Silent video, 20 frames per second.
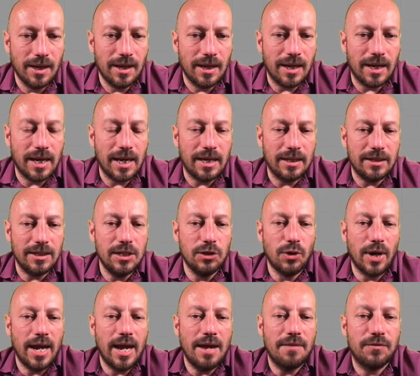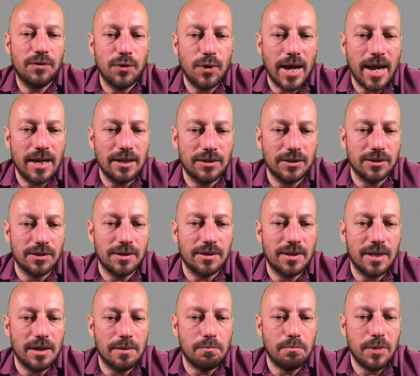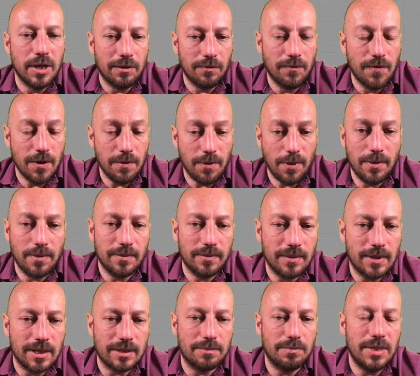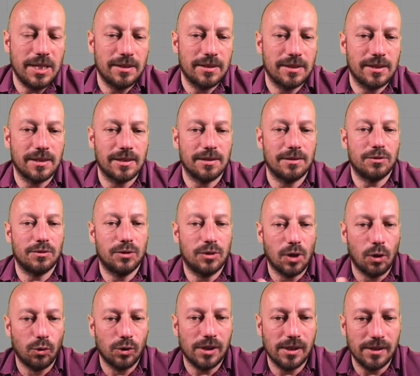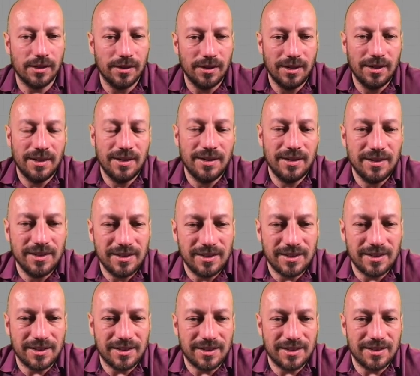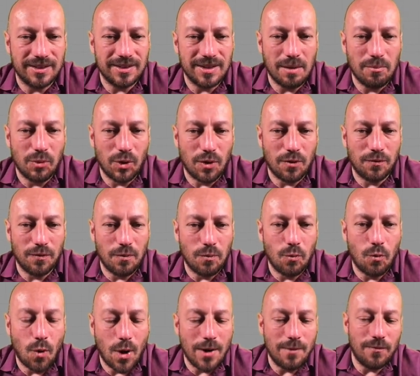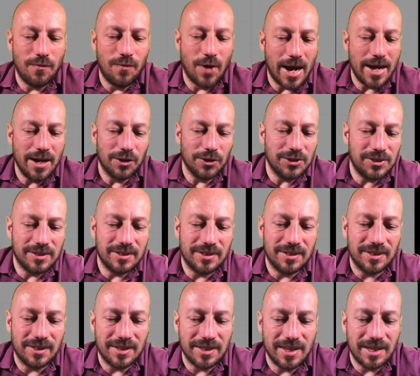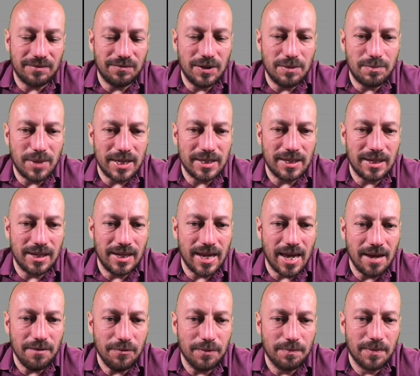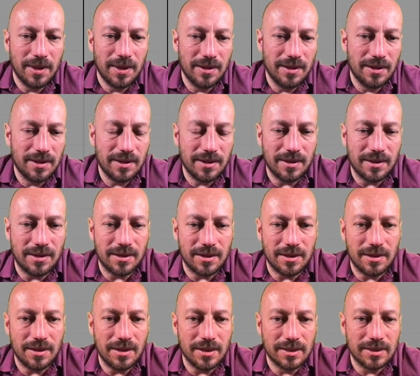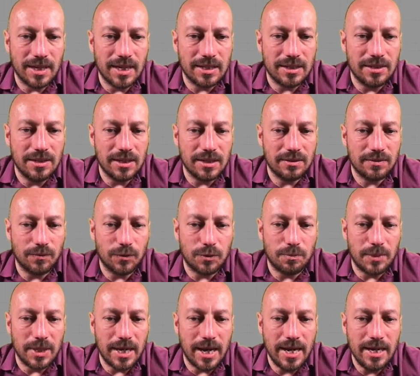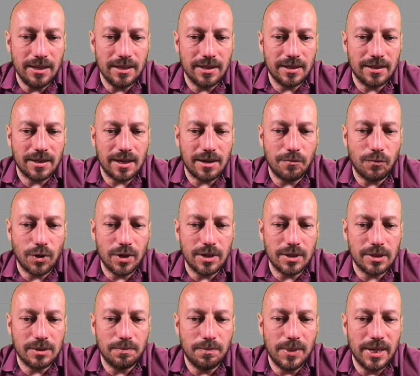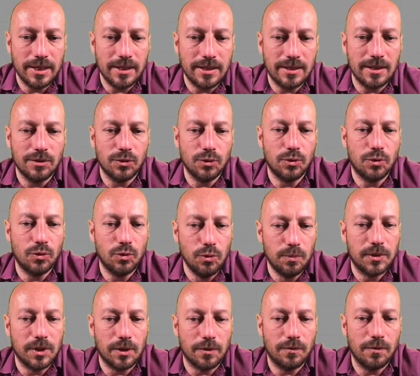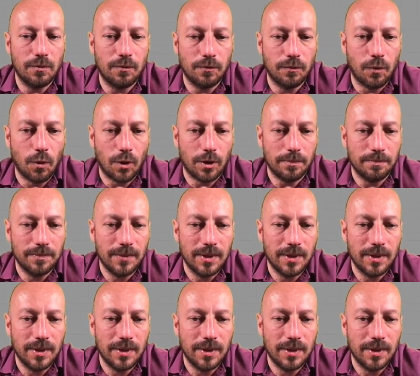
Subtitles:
and here I have to enter the bit width. That means the total number of wires that we basically have. In this case this would be 8, and I want to split it into groups of 4.